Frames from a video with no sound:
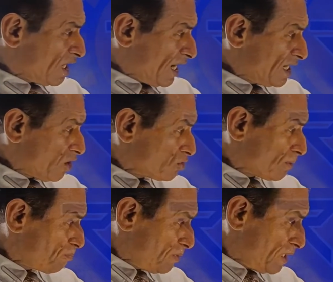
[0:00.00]
lie
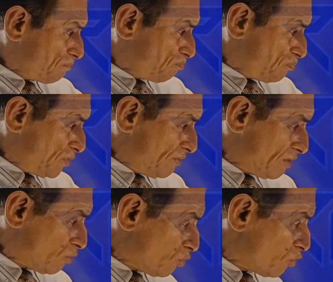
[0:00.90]
on the plane
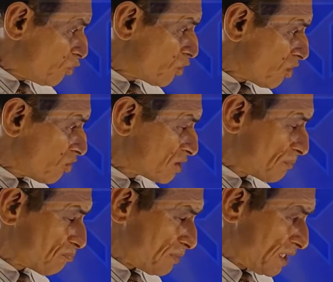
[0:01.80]
P1 or on
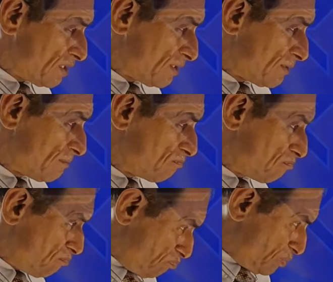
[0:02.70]
the plane
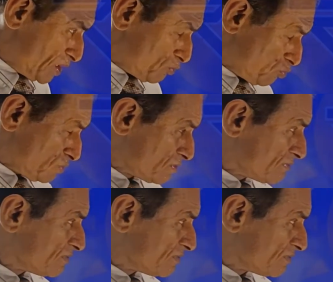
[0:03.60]
P2.